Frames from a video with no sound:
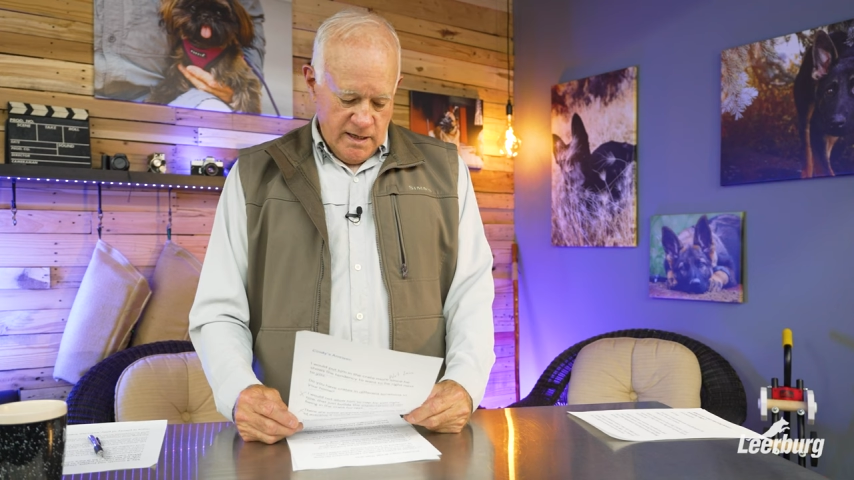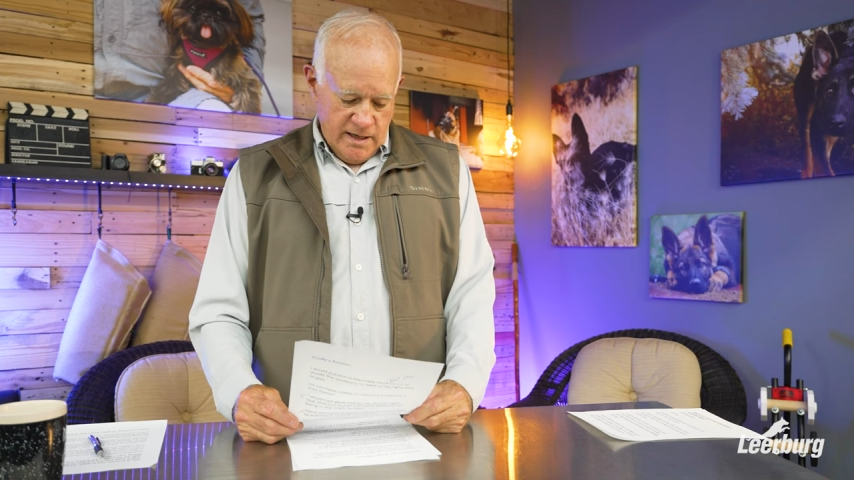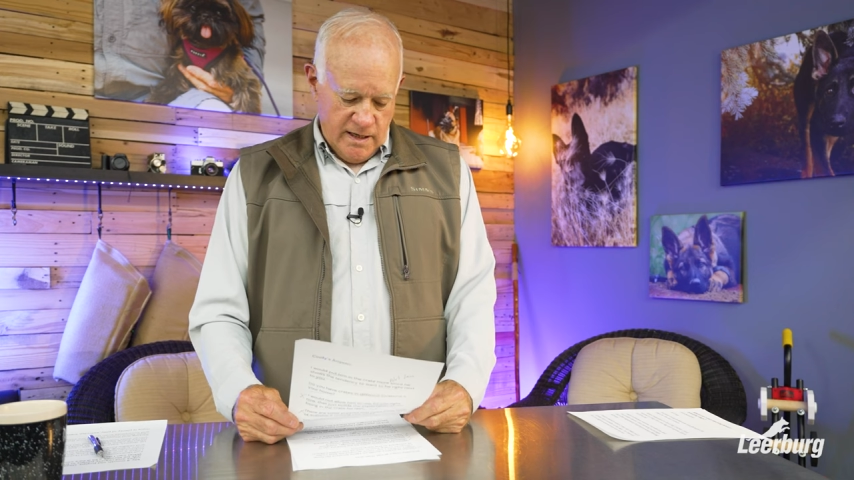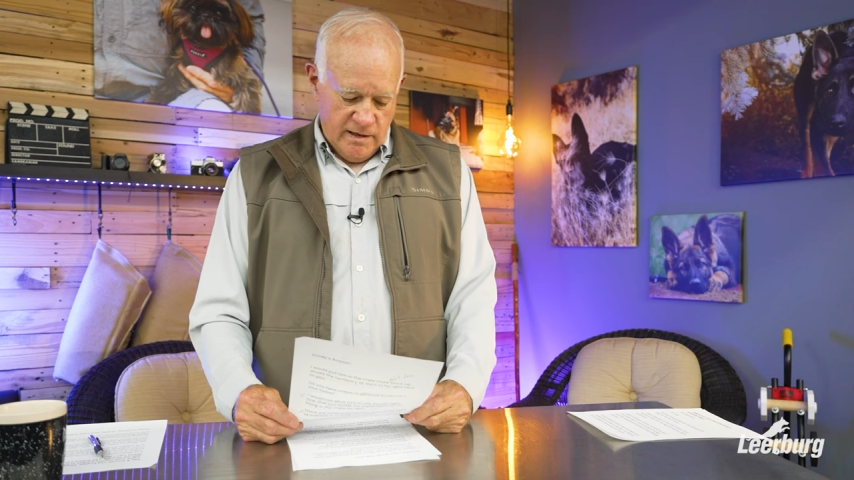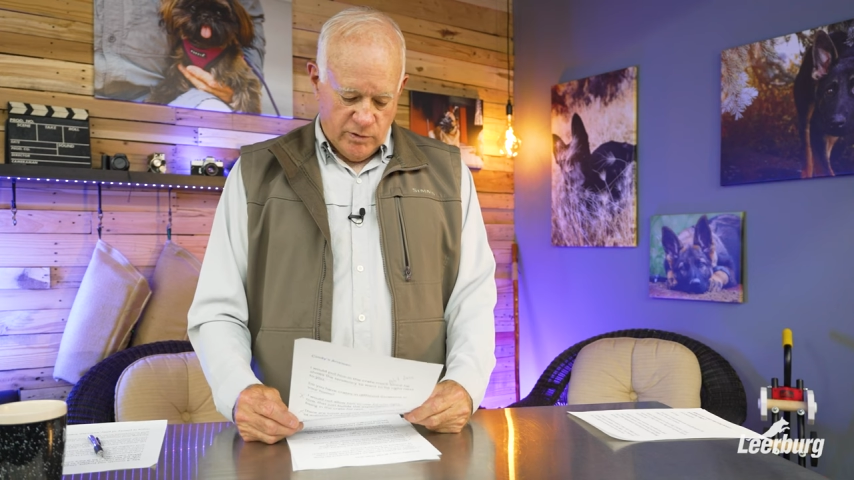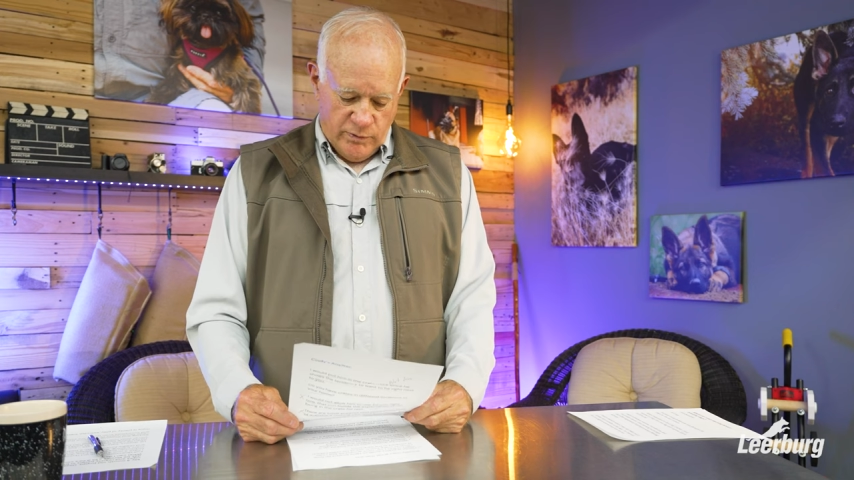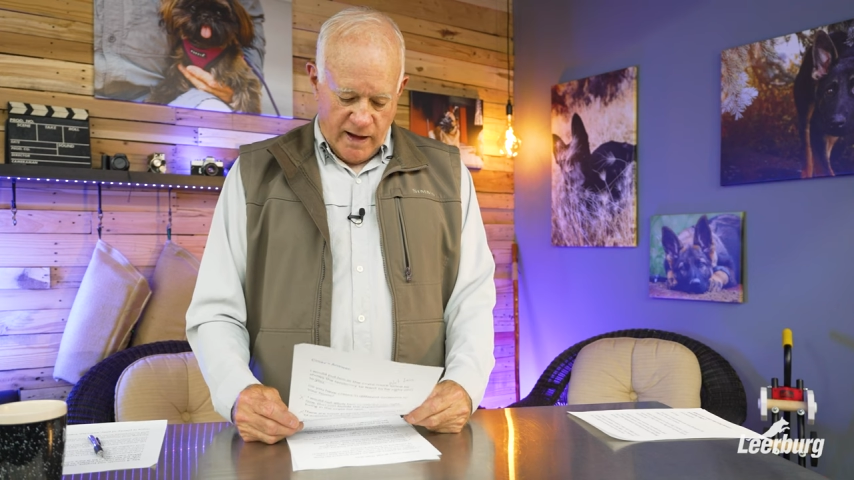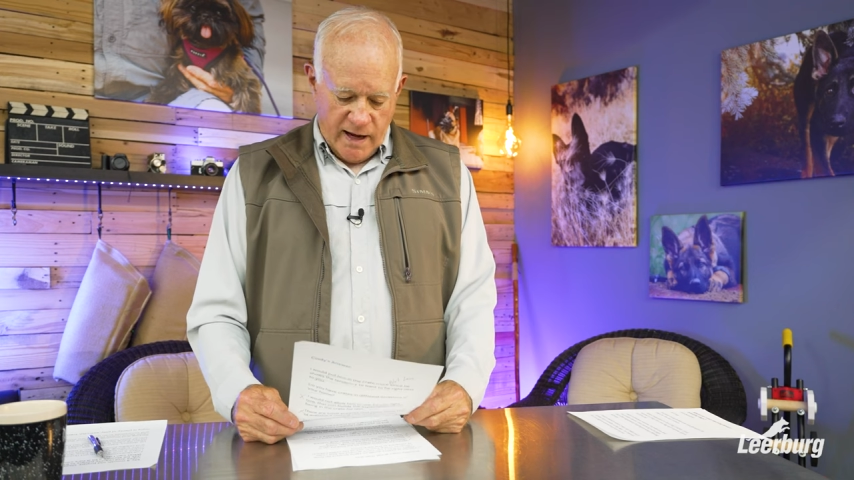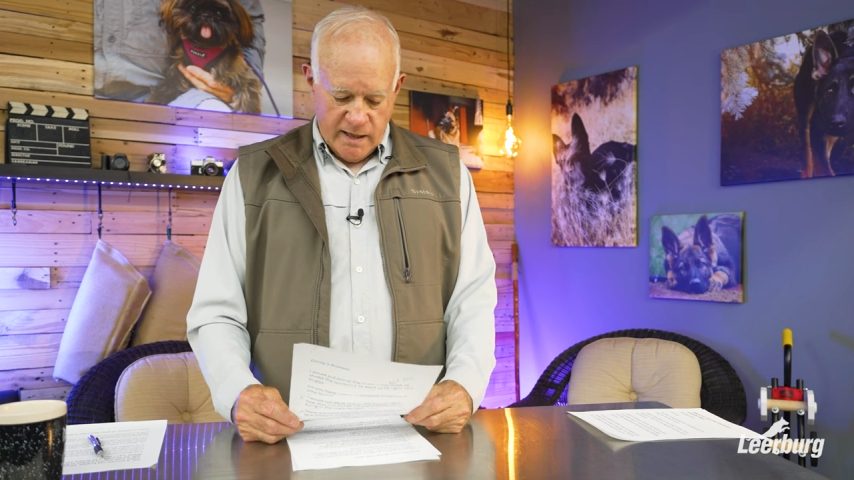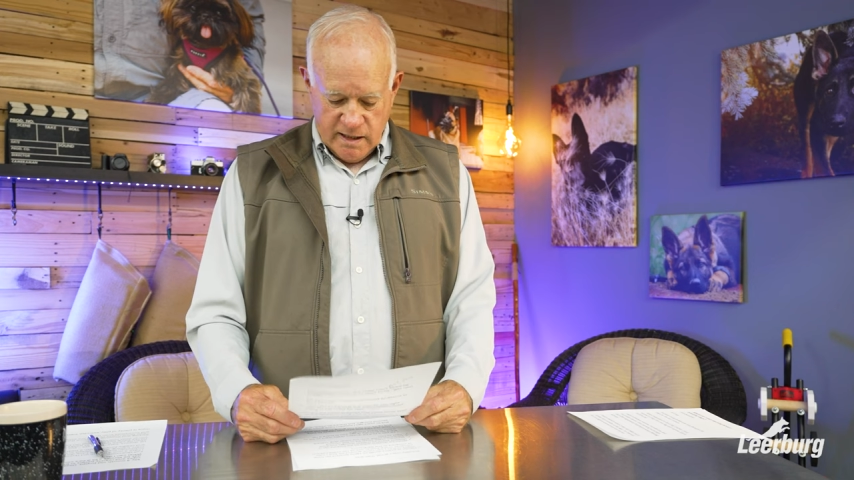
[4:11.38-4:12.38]
He is
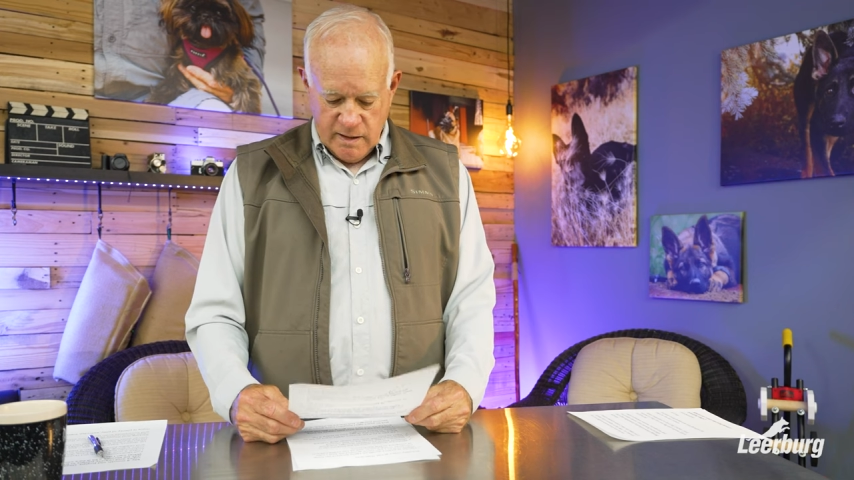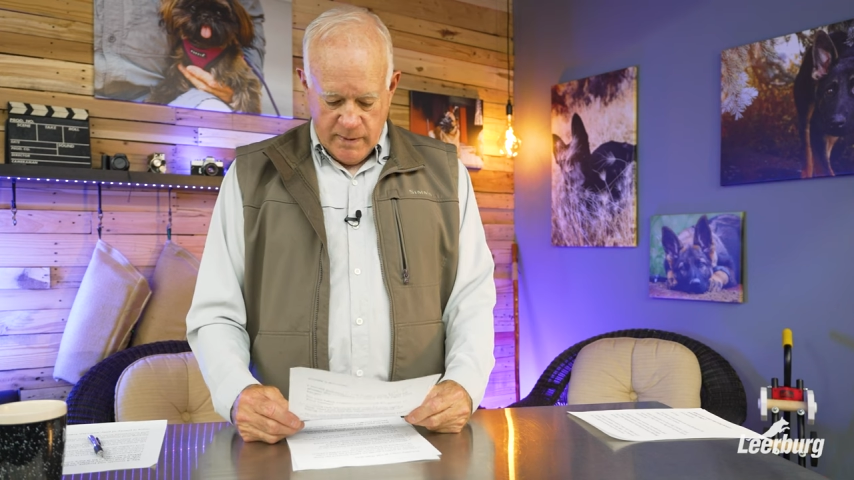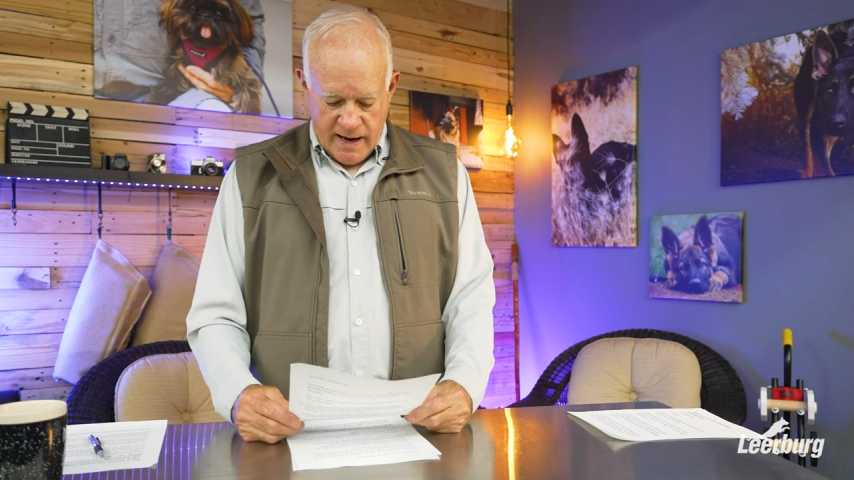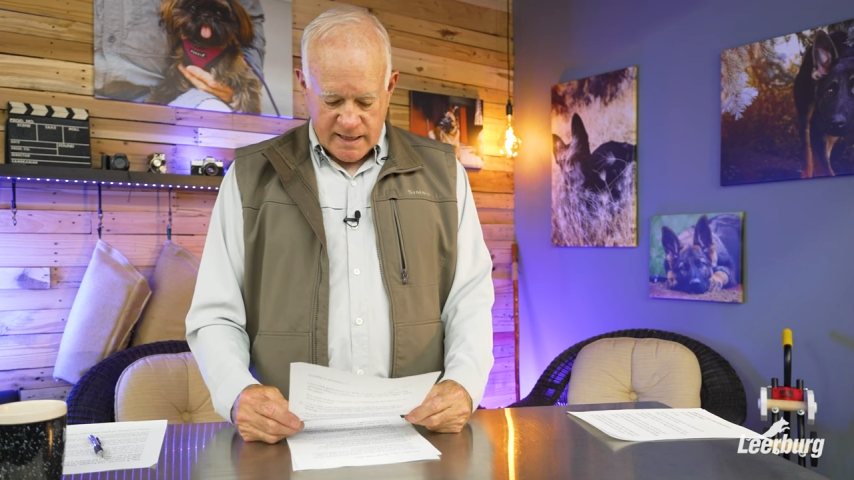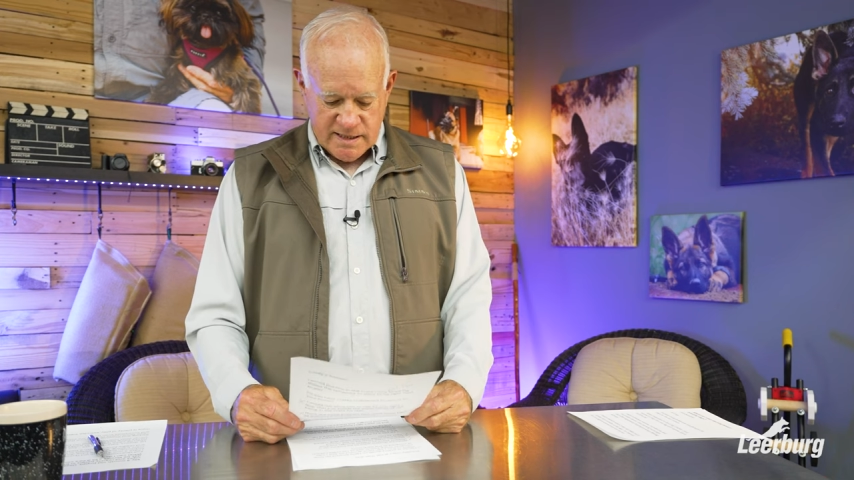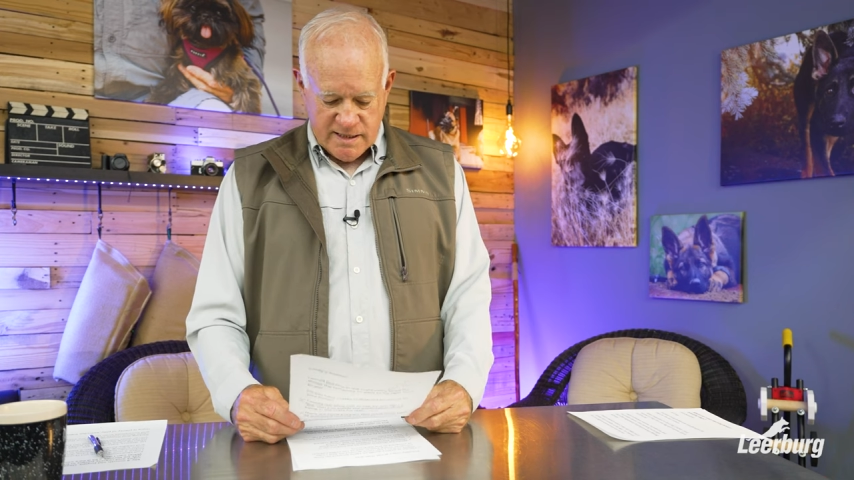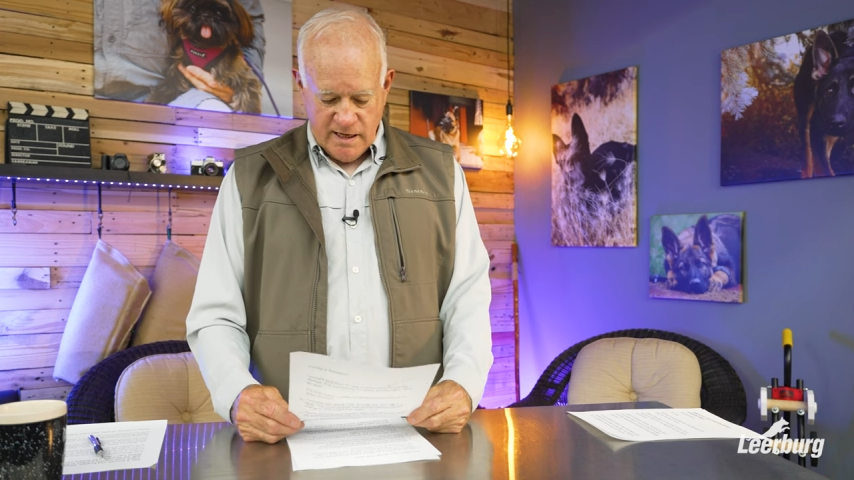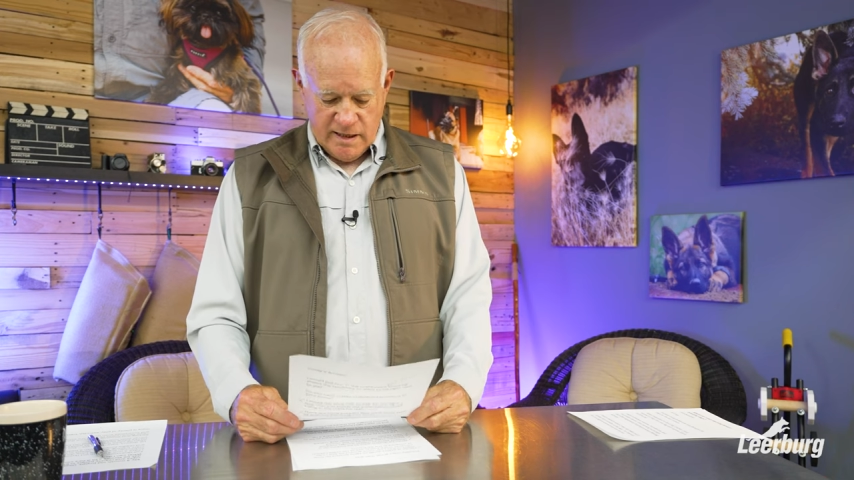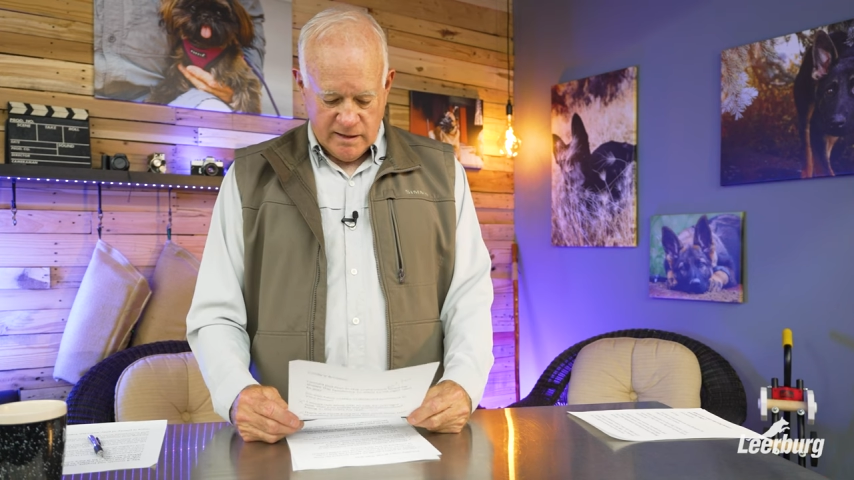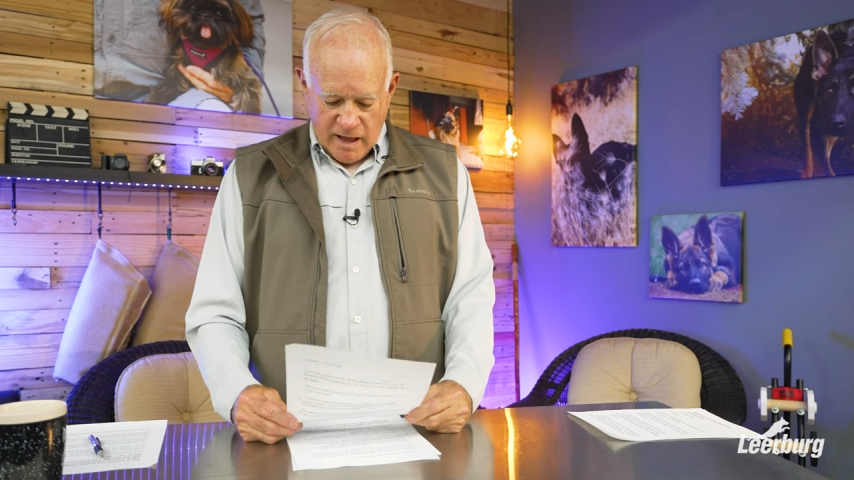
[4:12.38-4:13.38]
fine in the back
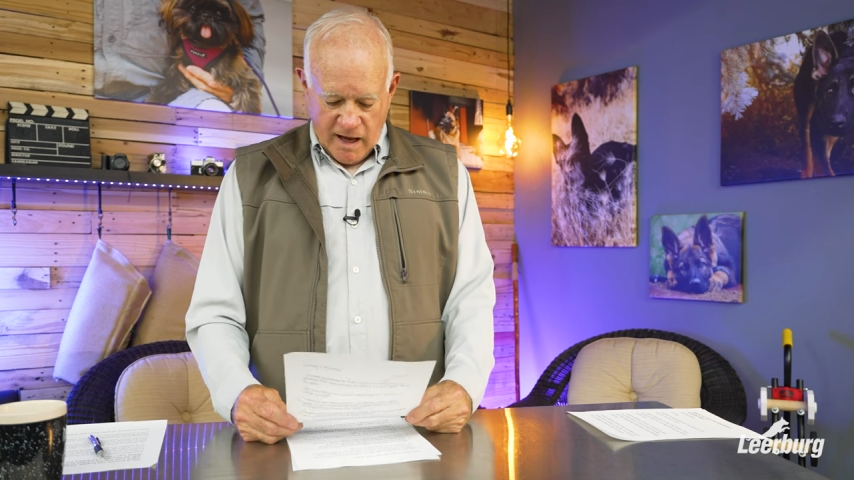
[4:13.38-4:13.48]
seat.